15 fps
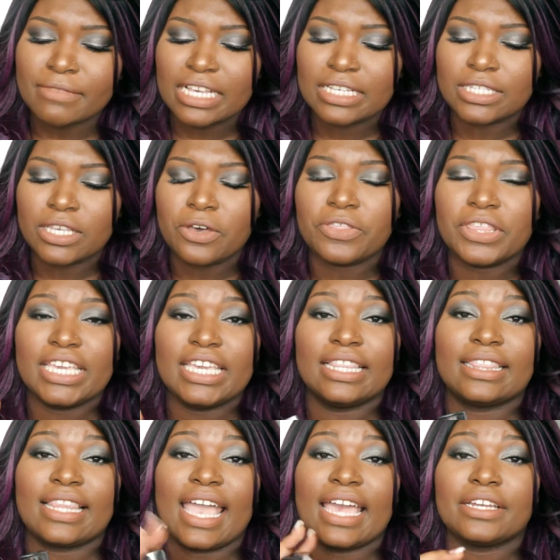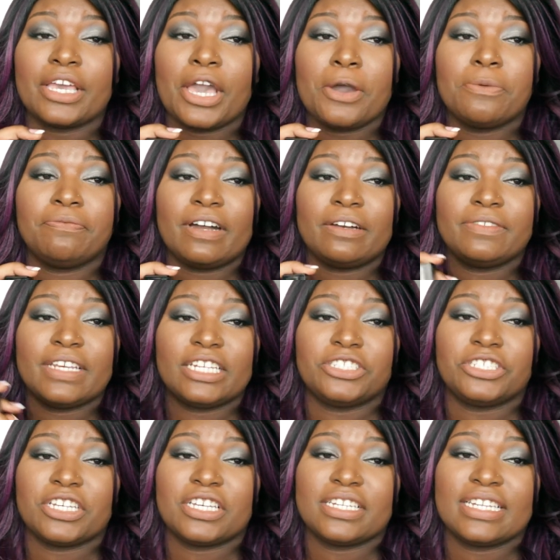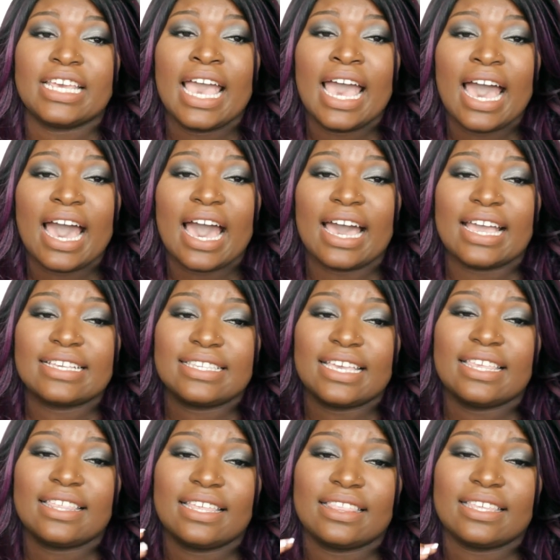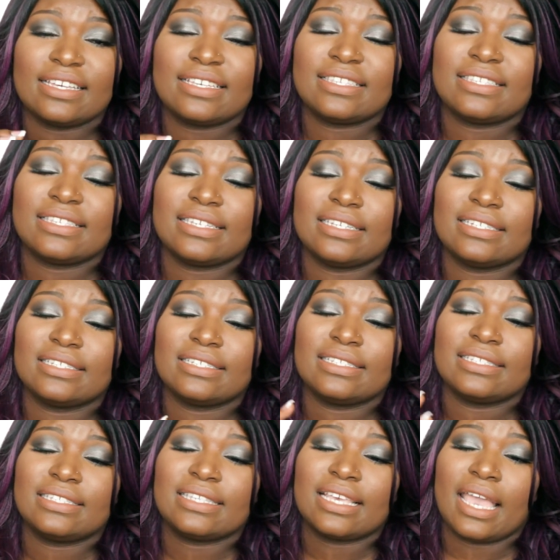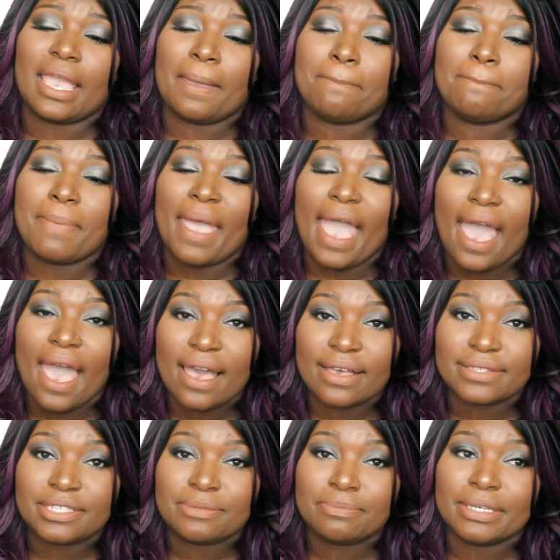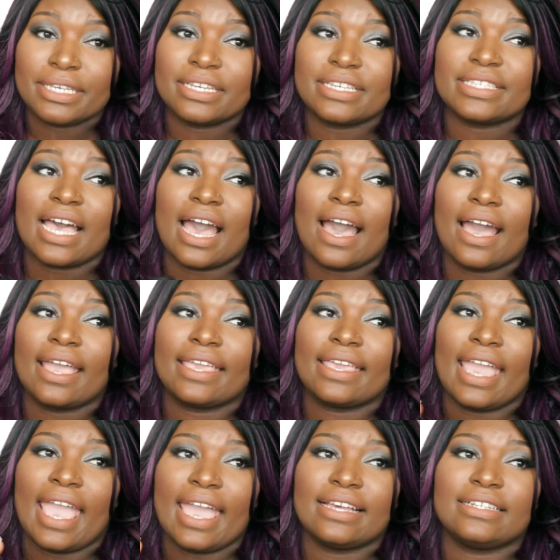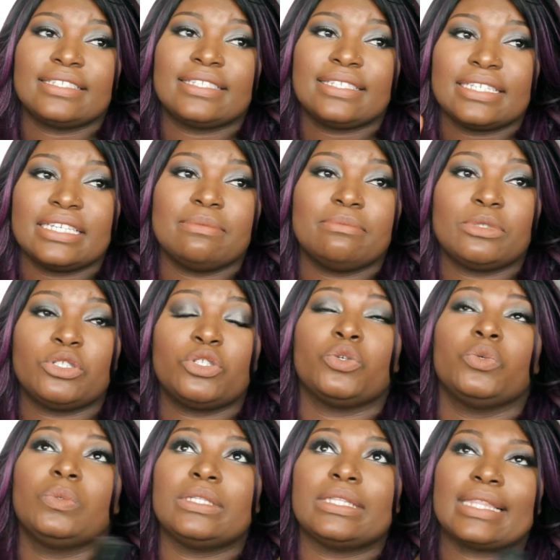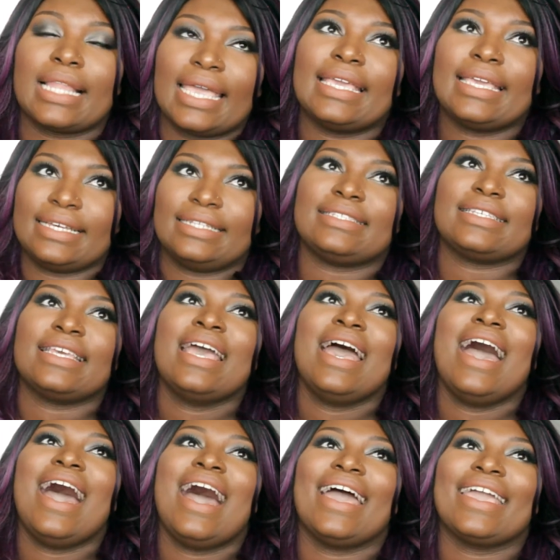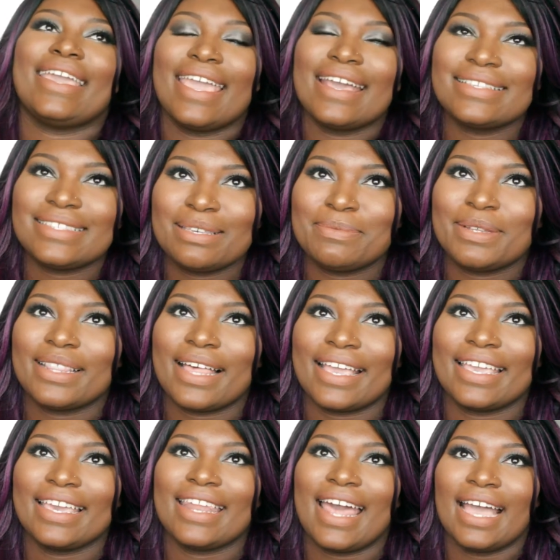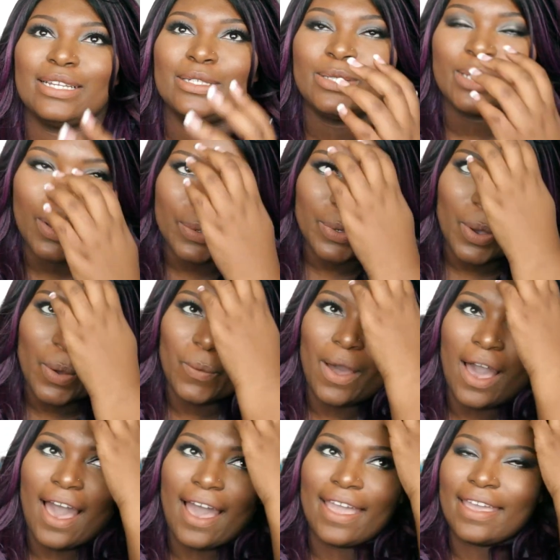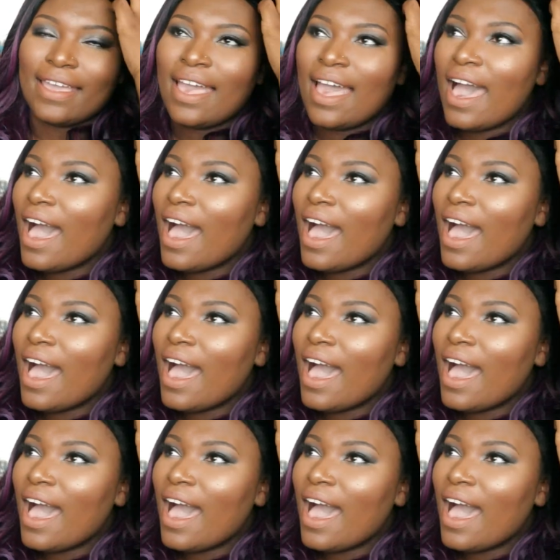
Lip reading: So the Lancome foundation, I say that this is a pass because I can't seem to like it. I can't seem to like it. I don't know why.